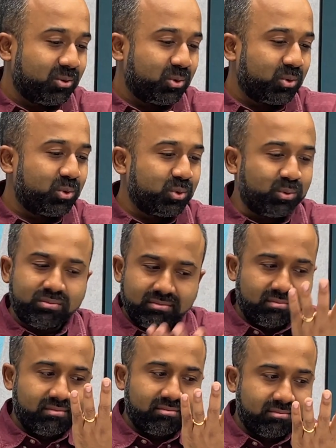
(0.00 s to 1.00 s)
who
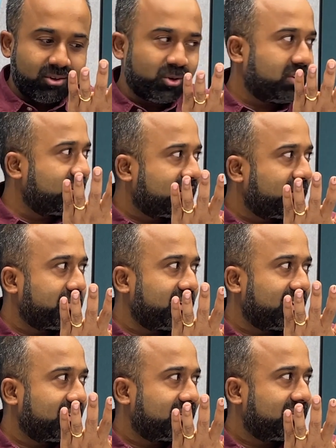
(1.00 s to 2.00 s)
ordered
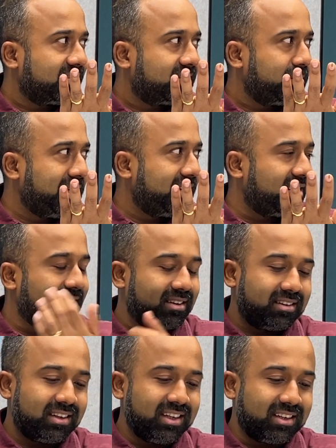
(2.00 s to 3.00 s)
something meaty
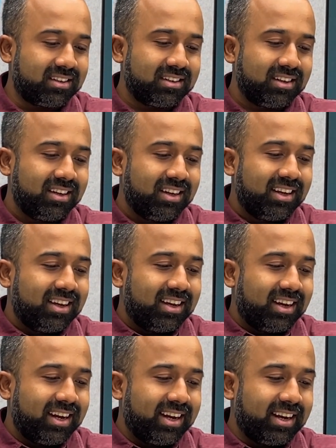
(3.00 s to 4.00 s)
to eat.
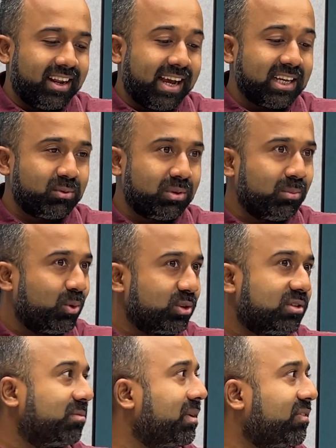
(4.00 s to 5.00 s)
And as with
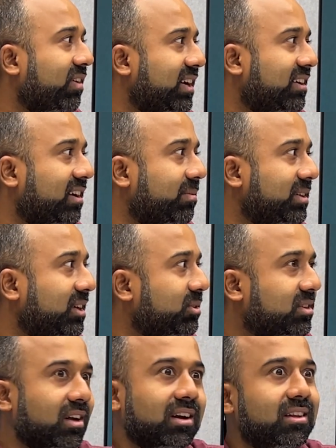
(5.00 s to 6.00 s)
most of my flight dramas, I
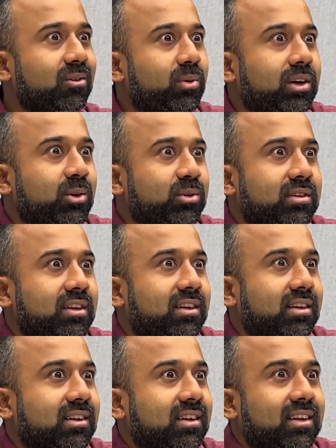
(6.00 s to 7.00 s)
was stuck in the window
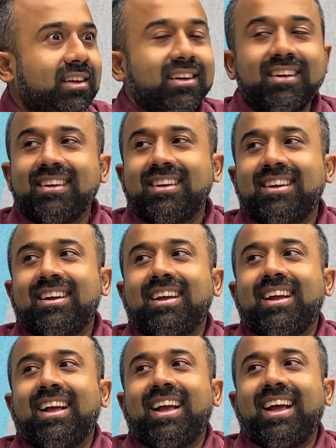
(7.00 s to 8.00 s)
seat.
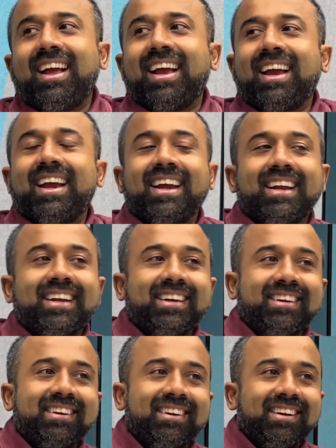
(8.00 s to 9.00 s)

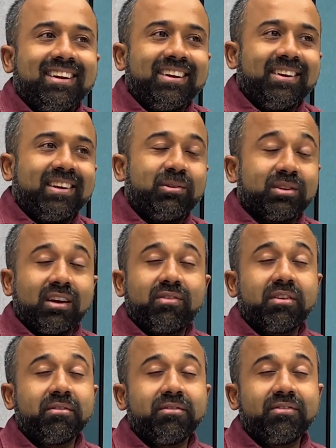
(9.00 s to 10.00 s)
And it was
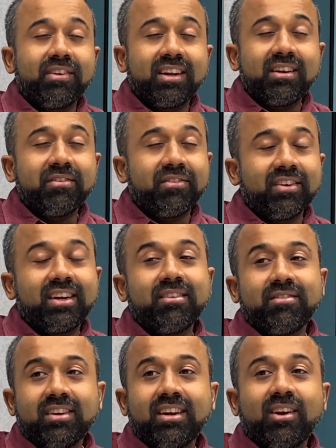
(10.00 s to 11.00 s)
after a very, very,
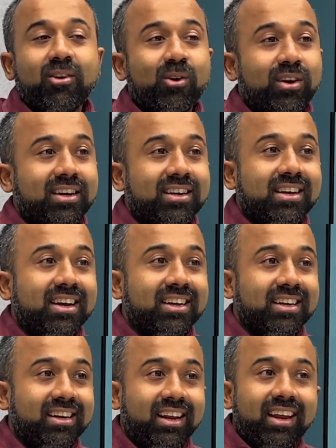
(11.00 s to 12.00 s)
very long and
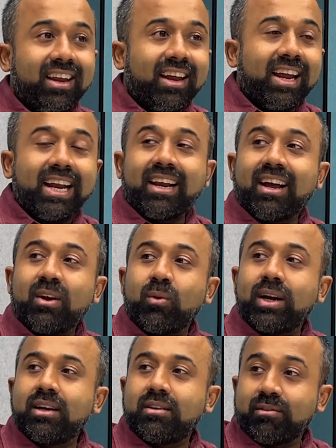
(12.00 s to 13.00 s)
tiring day. And I
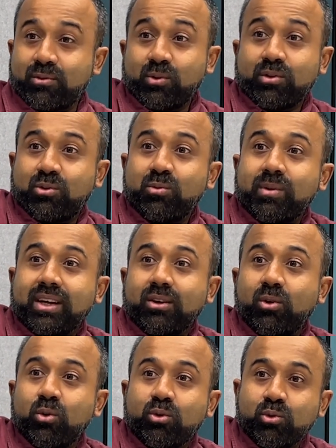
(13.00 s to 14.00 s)
went, of course, to my
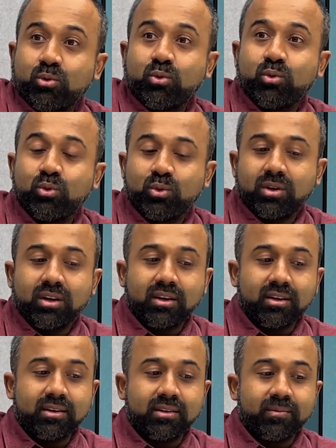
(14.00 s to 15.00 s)

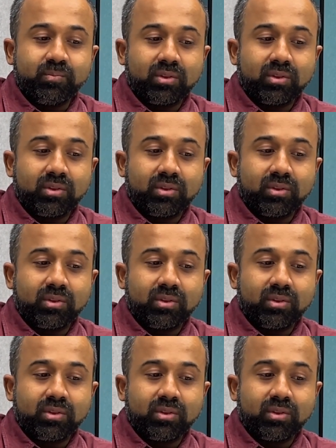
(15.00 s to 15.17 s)
go-to